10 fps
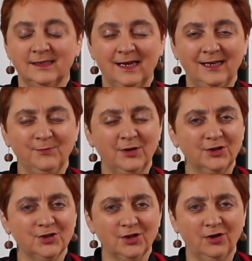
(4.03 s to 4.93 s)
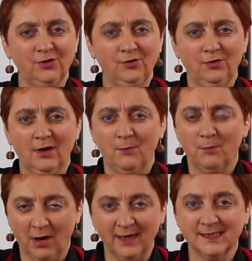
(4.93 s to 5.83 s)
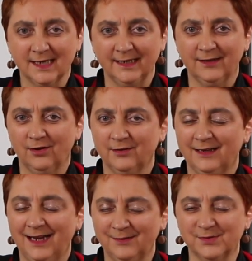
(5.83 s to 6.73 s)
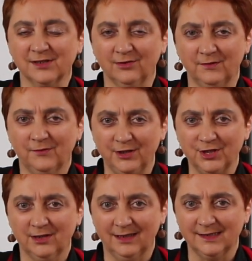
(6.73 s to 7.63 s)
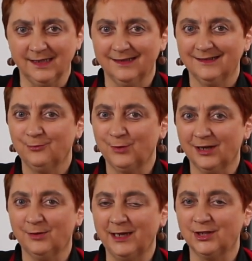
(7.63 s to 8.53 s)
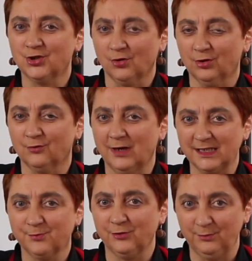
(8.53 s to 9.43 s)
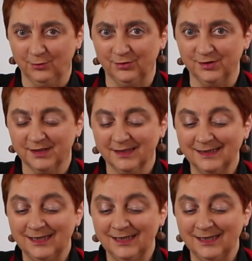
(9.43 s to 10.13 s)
Today I'm going to show you my take on an absolute French classic, and we're going to make chocolate raspberry mousse.